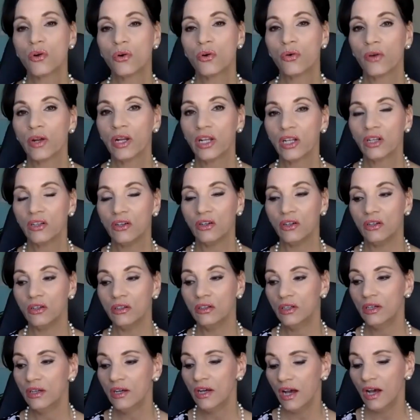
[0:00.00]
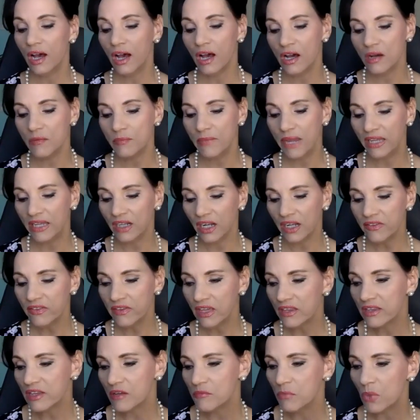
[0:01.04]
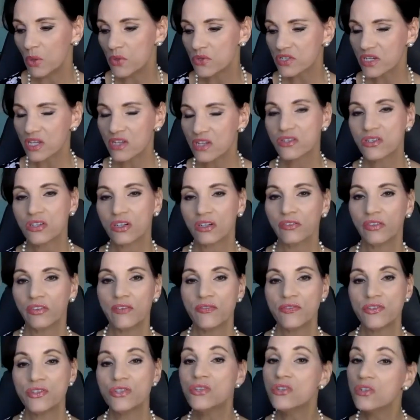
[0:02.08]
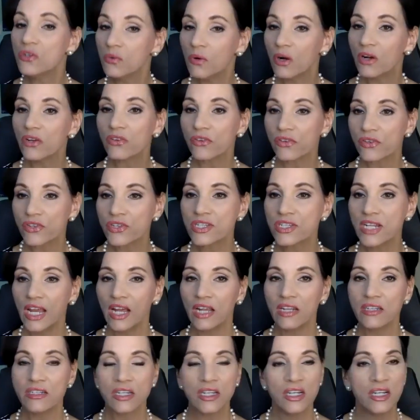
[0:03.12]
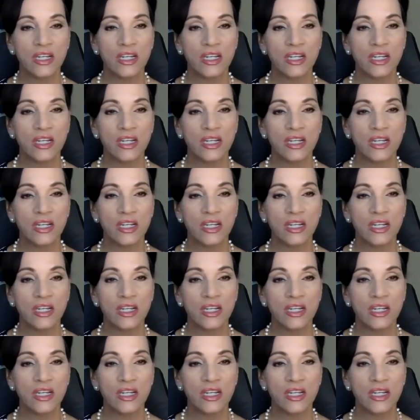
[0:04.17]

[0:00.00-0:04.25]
critical. Um, and I think that most conservatives do understand